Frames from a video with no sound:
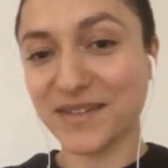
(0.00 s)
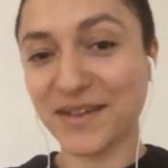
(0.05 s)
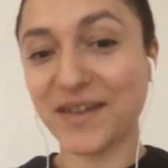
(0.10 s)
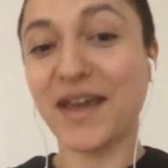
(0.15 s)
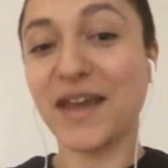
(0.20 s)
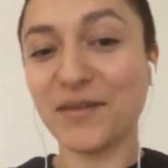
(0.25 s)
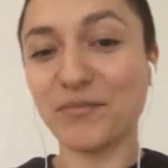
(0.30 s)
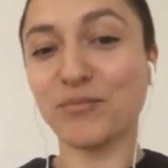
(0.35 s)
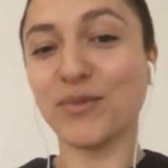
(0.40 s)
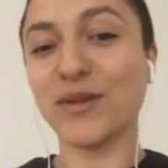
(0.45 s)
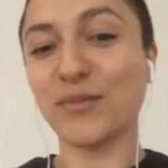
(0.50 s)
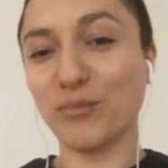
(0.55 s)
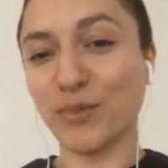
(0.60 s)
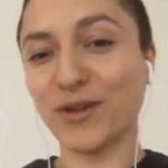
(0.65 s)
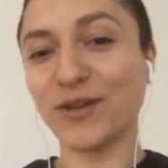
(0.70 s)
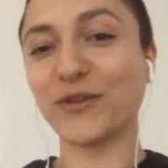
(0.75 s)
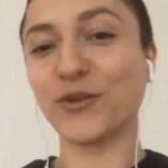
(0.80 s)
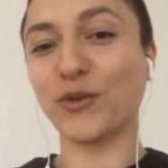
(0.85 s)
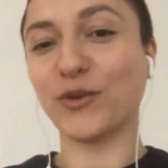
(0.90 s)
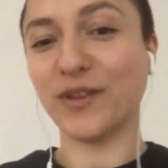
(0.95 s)
can be
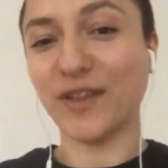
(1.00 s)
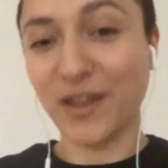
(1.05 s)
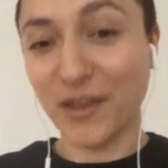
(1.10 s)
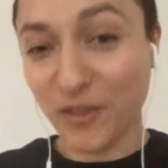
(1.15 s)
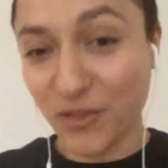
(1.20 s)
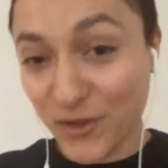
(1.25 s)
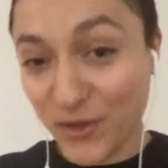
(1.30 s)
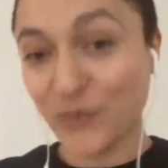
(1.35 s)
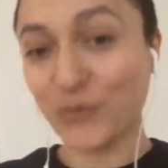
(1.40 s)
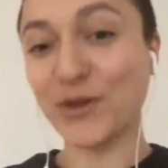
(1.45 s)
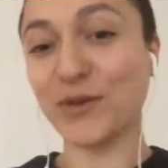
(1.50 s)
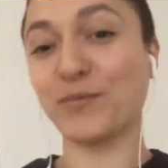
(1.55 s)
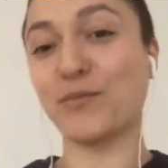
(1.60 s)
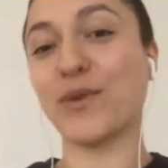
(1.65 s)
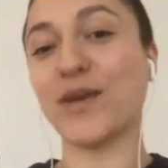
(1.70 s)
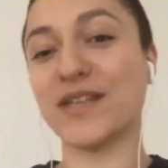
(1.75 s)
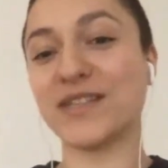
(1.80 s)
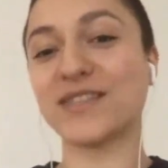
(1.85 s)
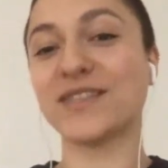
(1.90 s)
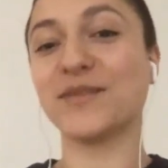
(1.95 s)
built on
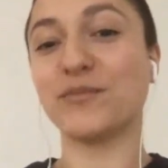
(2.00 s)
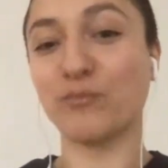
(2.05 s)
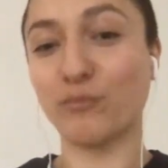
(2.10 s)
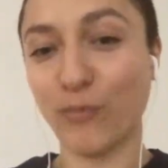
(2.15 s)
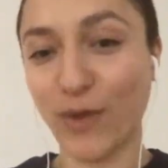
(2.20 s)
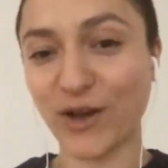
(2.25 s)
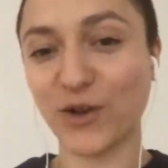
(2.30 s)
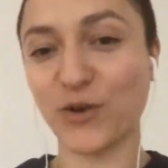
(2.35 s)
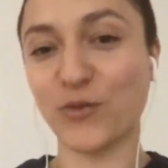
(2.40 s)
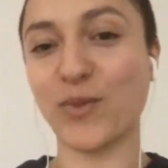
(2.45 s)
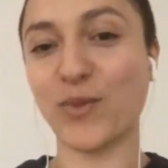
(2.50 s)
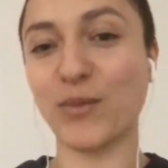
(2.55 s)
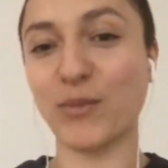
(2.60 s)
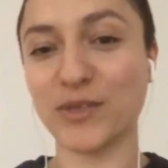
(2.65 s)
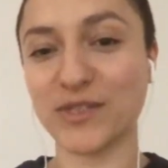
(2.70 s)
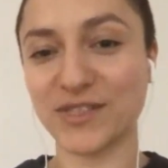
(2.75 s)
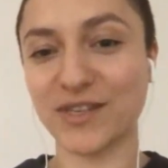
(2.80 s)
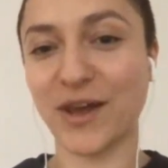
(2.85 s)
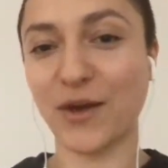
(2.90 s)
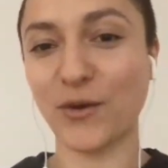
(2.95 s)
Ethereum-based
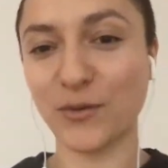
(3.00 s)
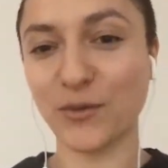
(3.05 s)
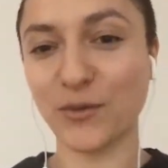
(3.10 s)
micropayments now.